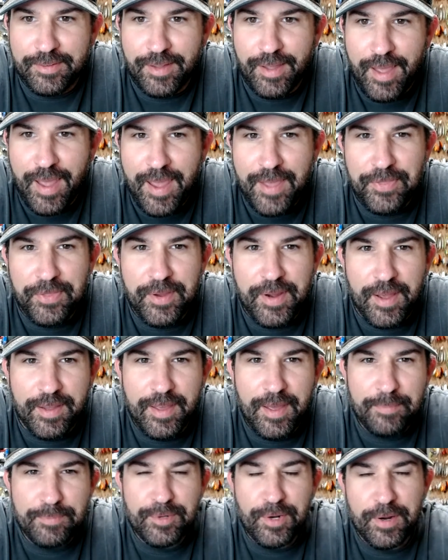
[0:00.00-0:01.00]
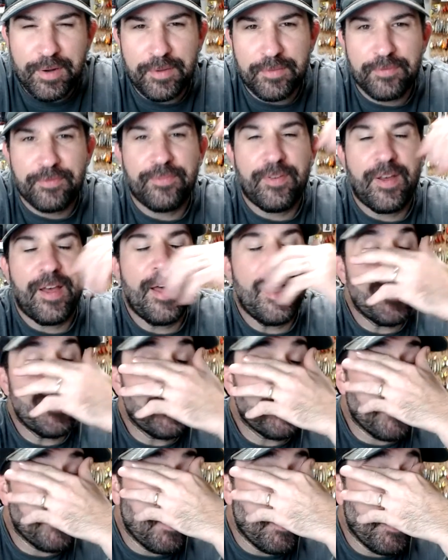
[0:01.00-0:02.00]
Anthony, I kept trying to
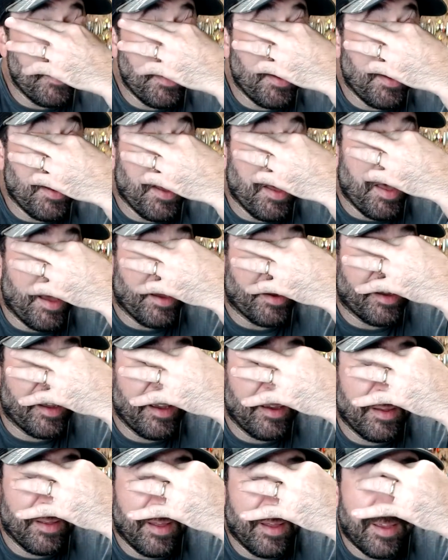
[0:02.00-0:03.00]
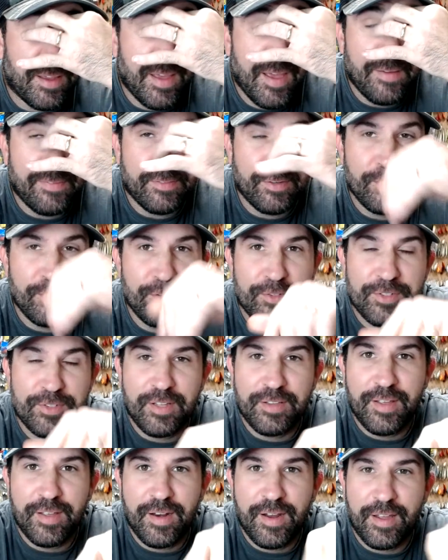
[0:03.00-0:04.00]
find. Like after you
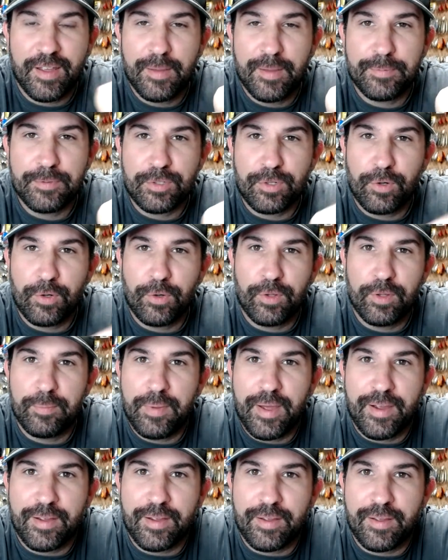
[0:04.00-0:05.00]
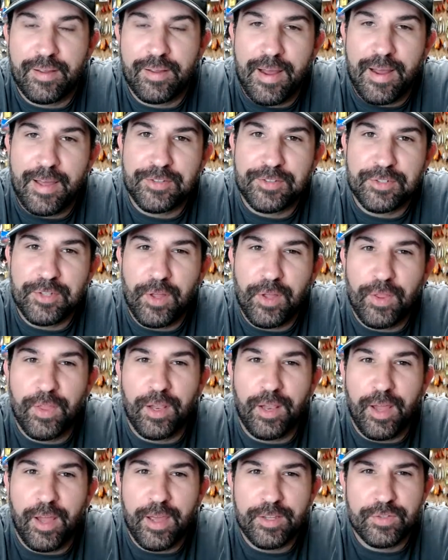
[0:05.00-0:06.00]
said that, I kept scrolling back, and I saw the
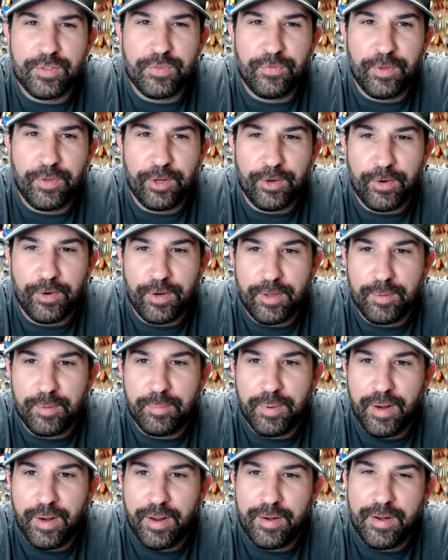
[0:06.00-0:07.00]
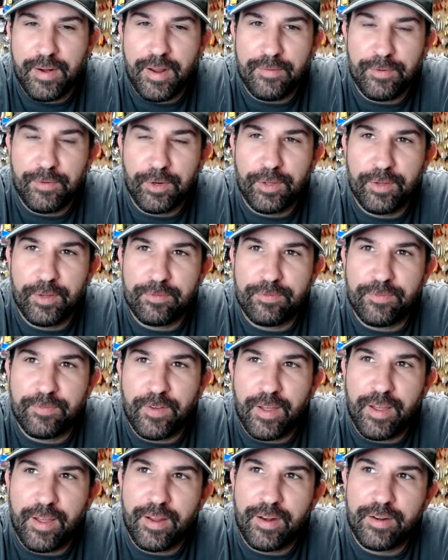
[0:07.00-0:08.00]
lights flickering, but I never could
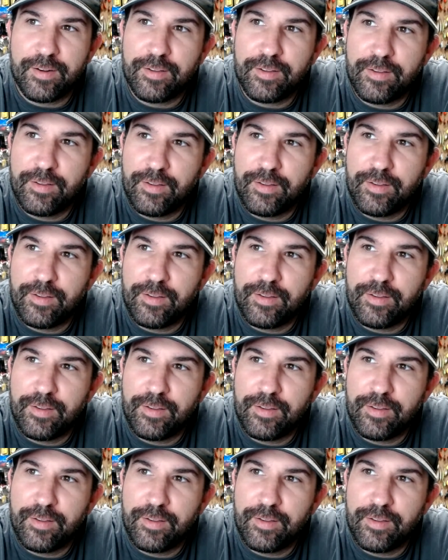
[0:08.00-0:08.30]
find